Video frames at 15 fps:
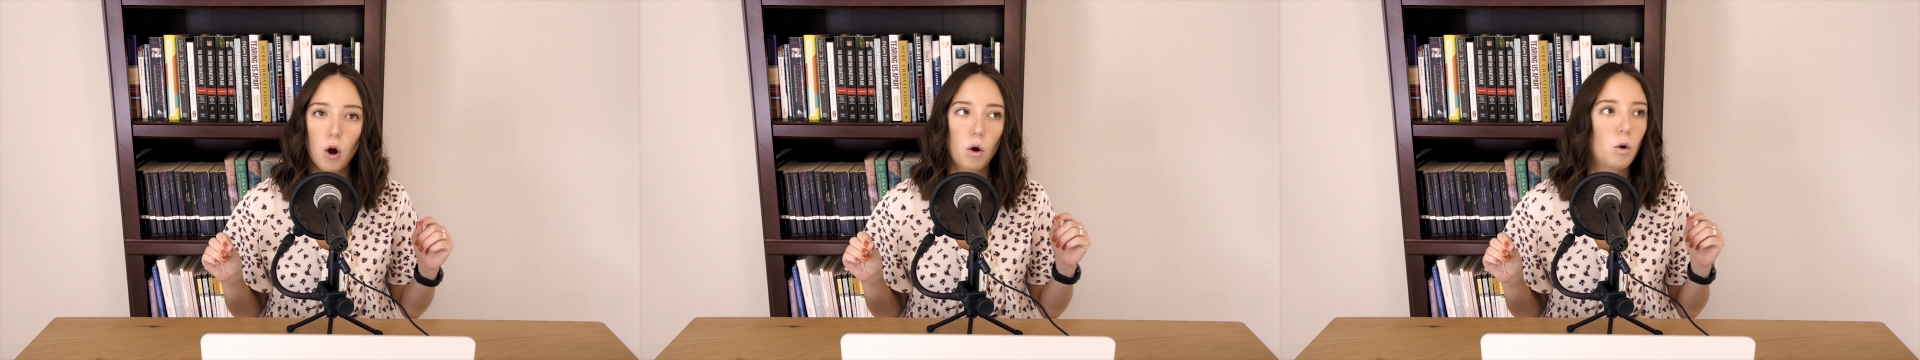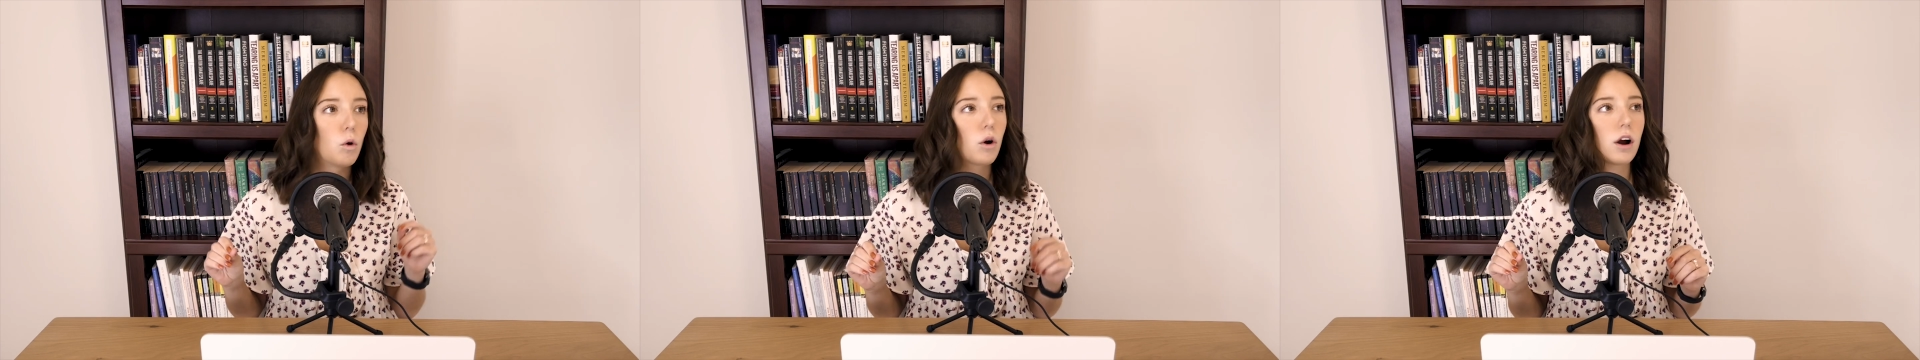
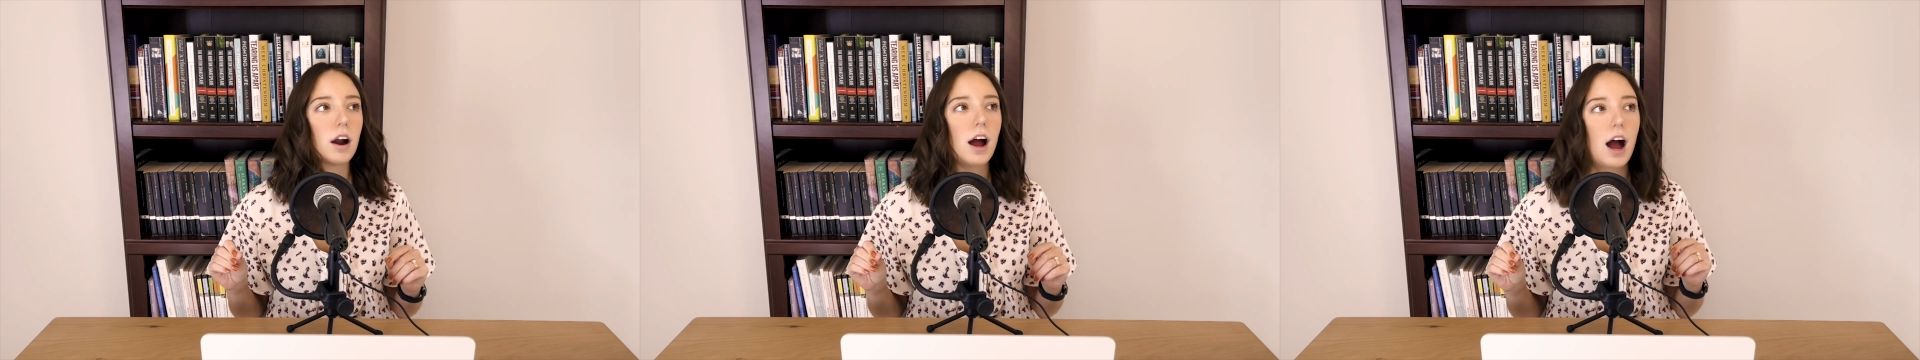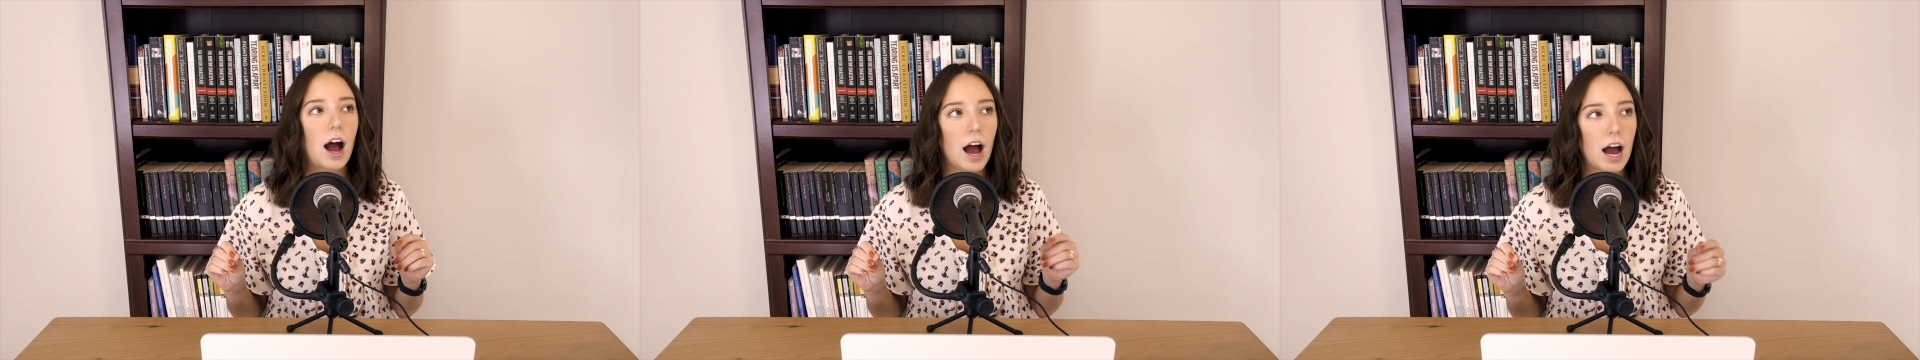
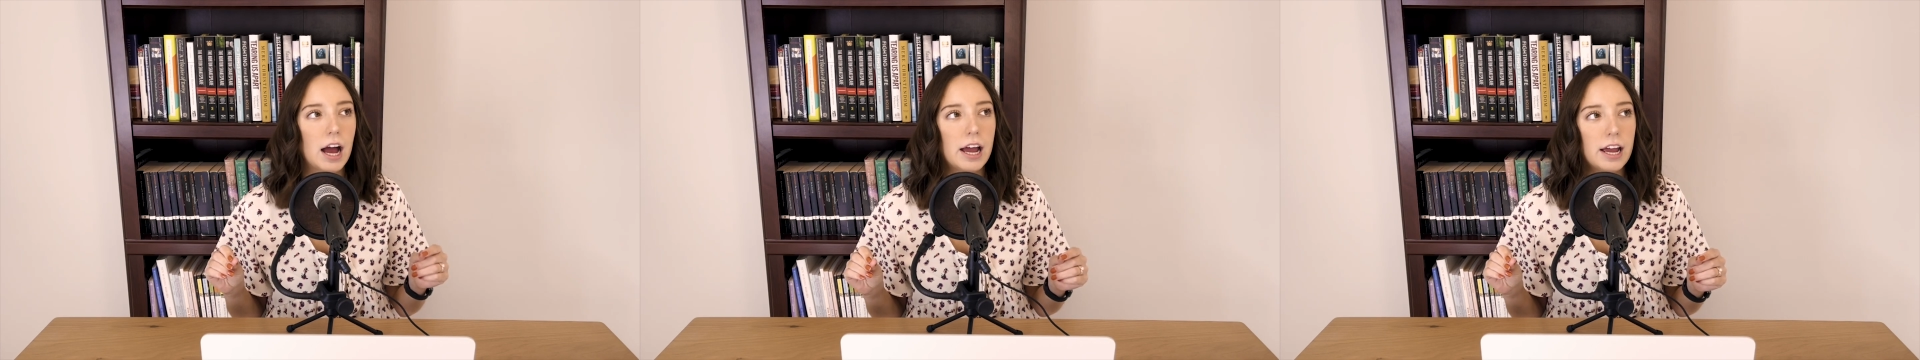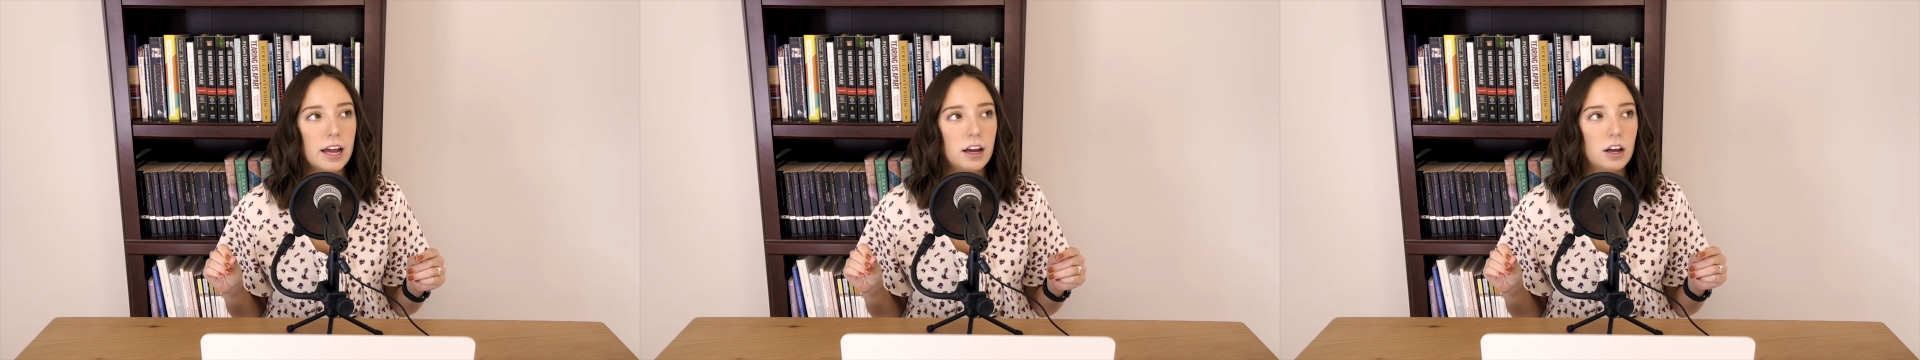or
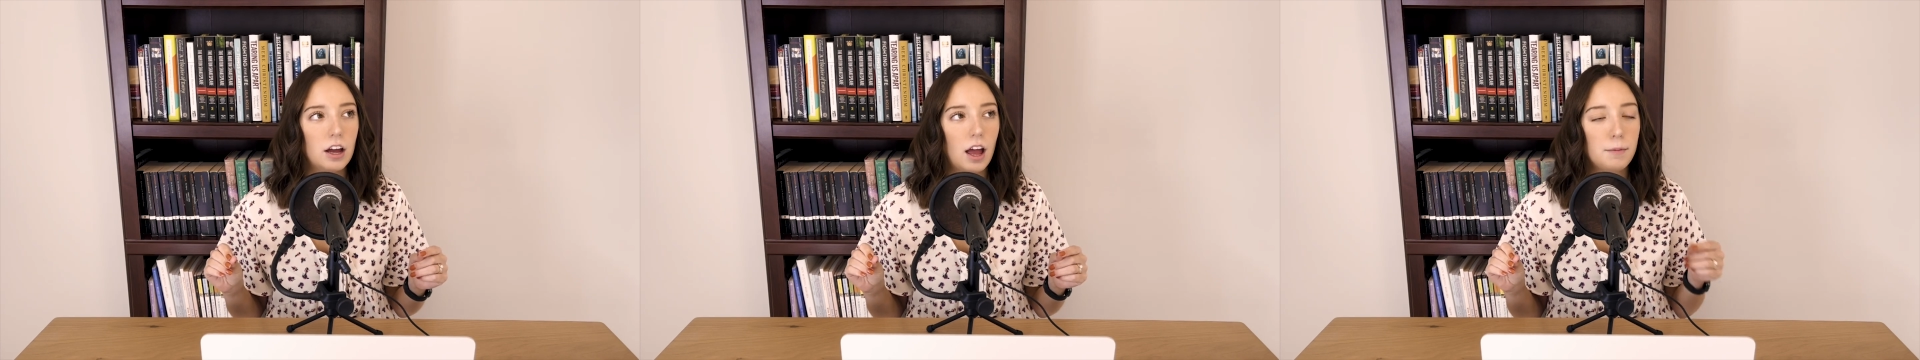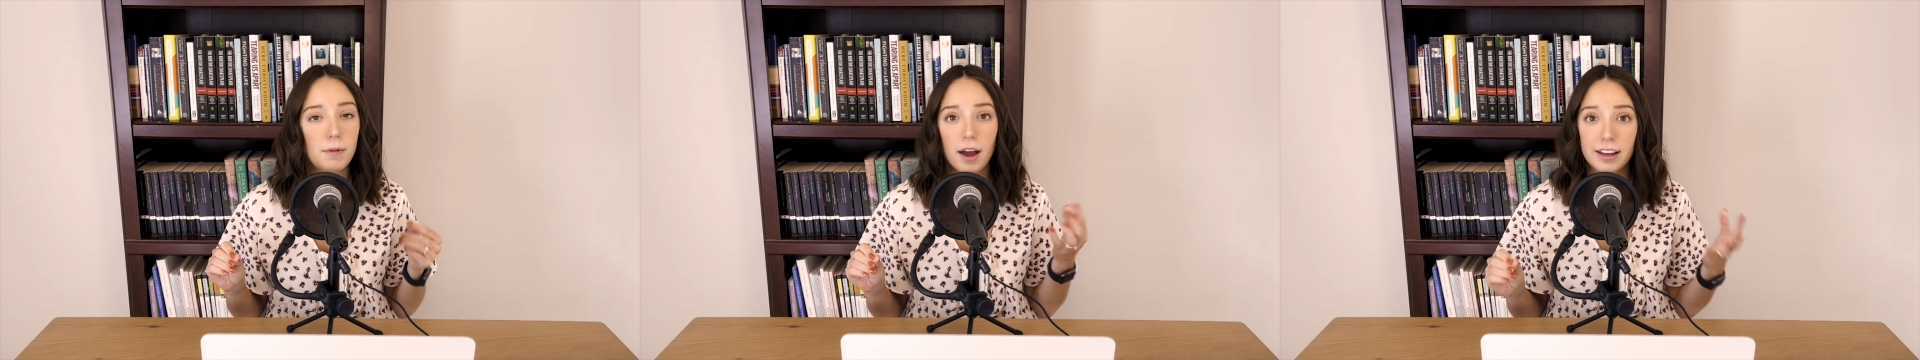I
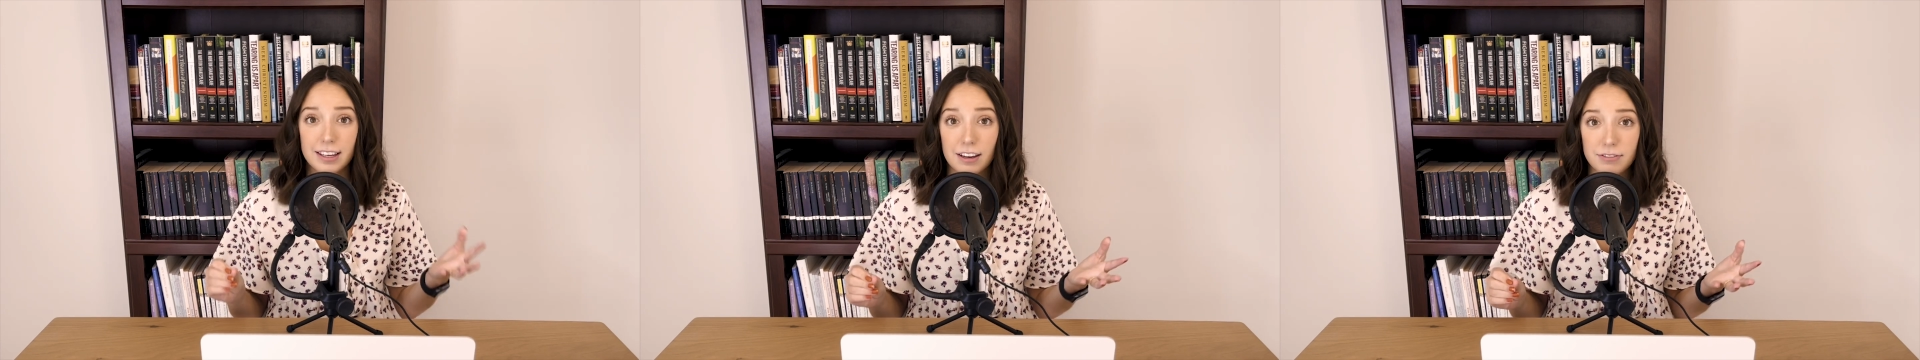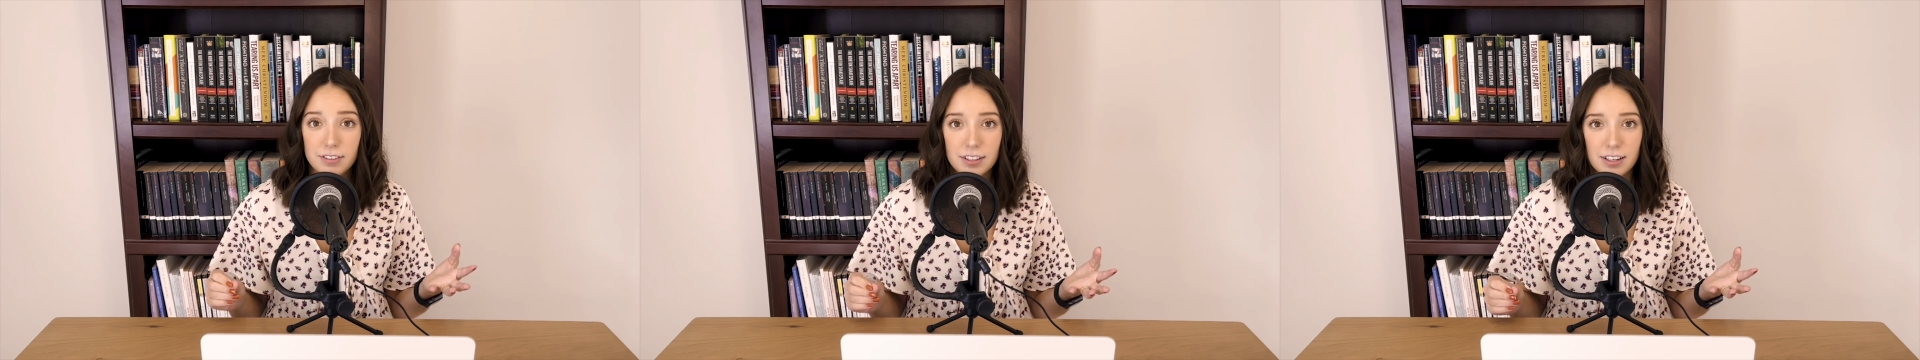am not
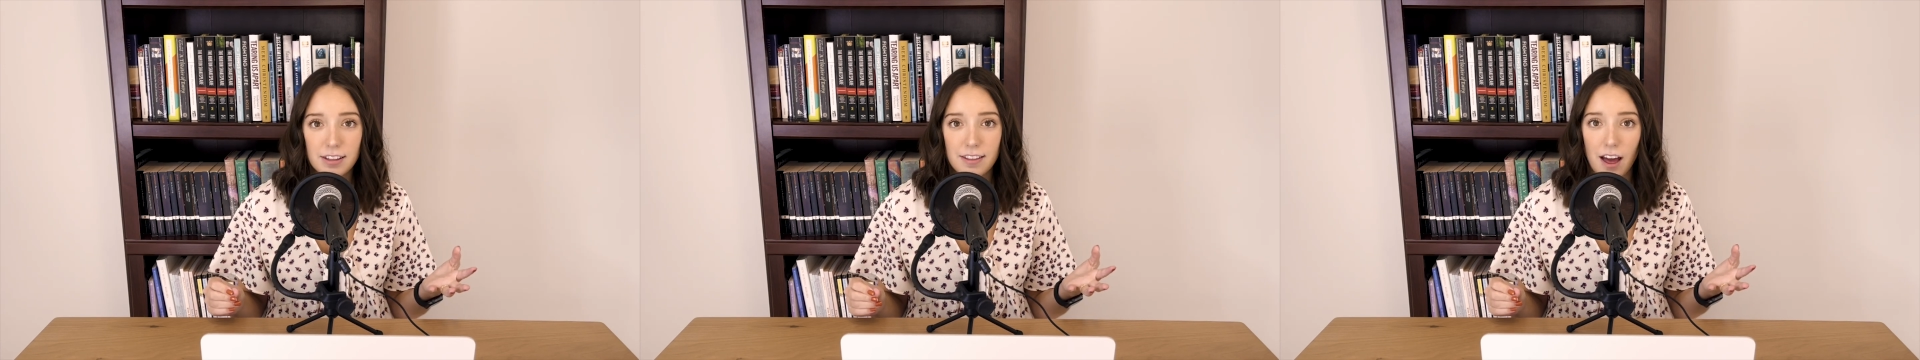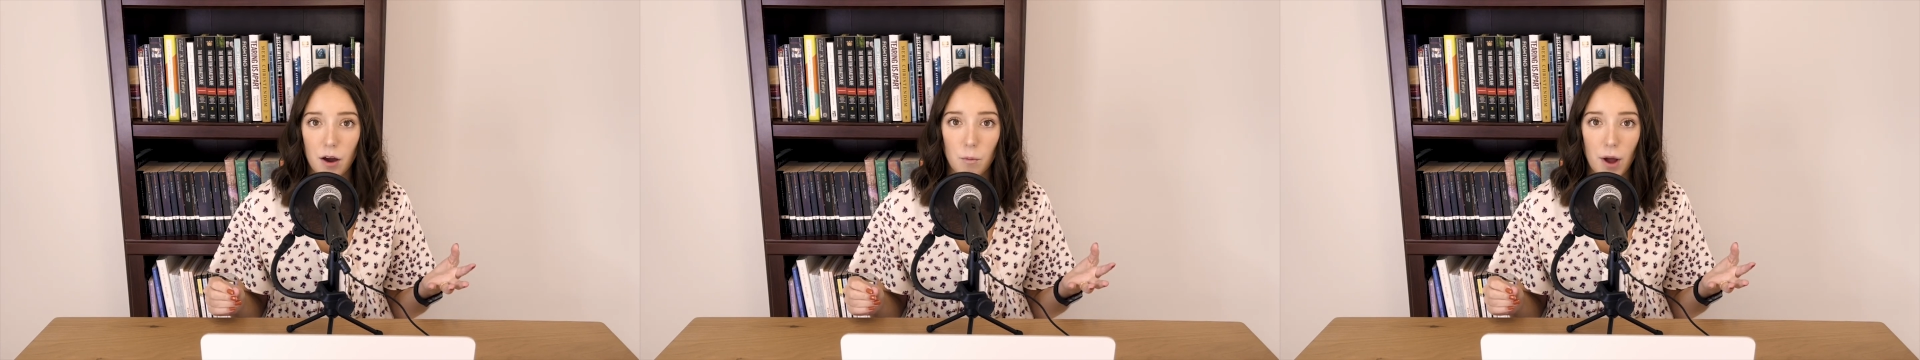gifted
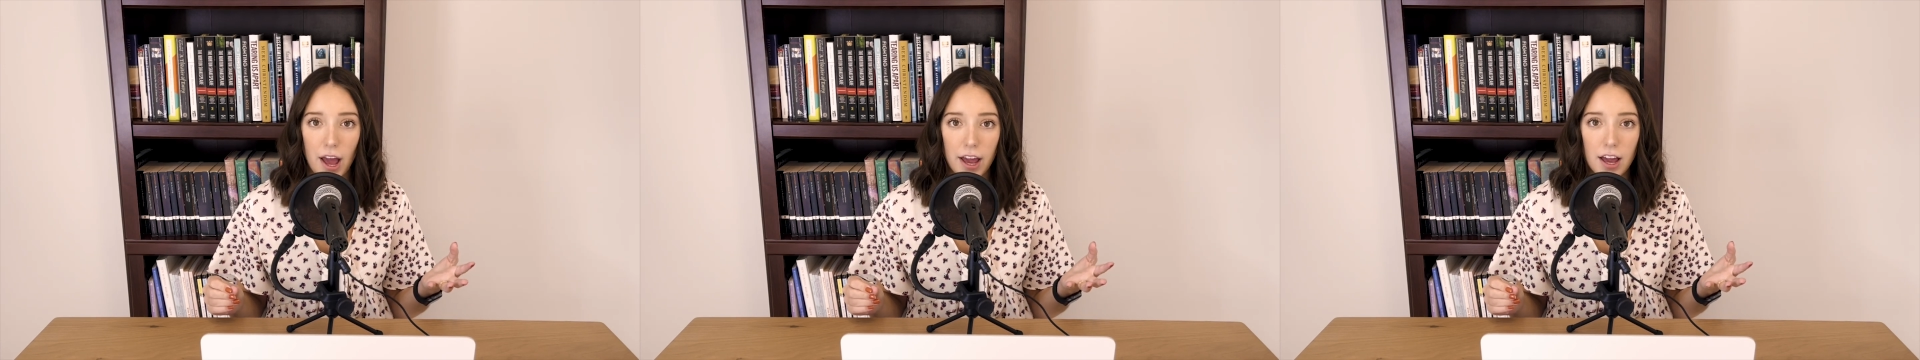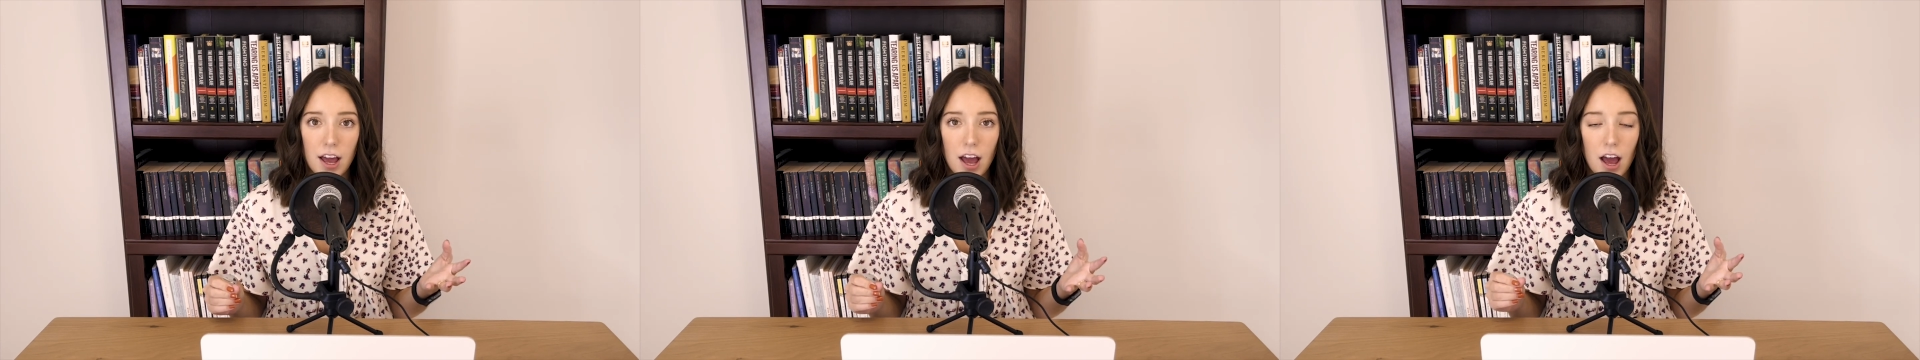in that
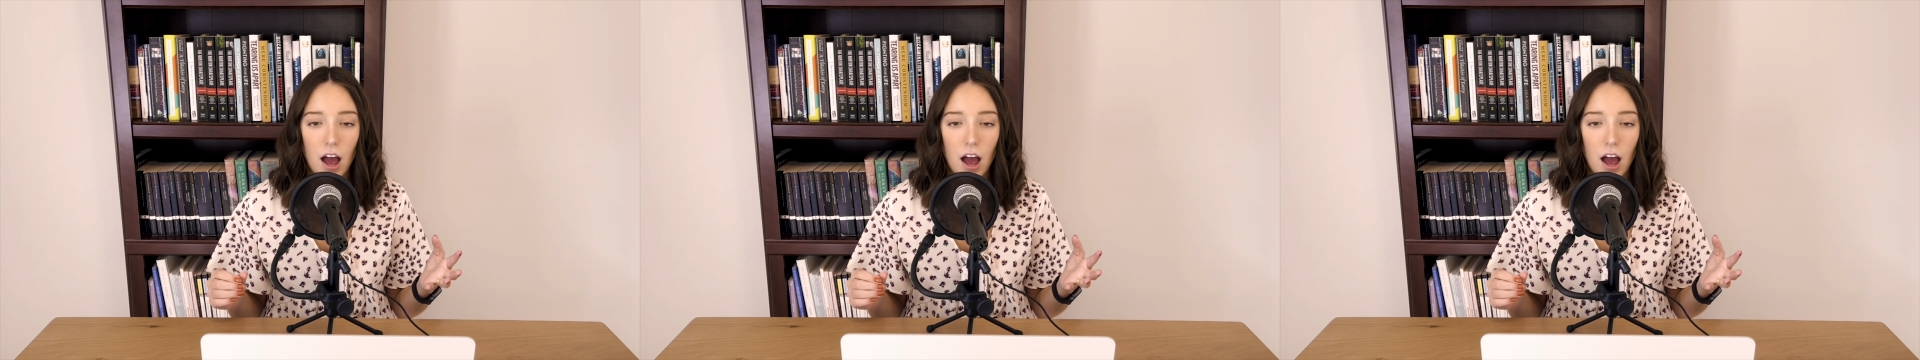way.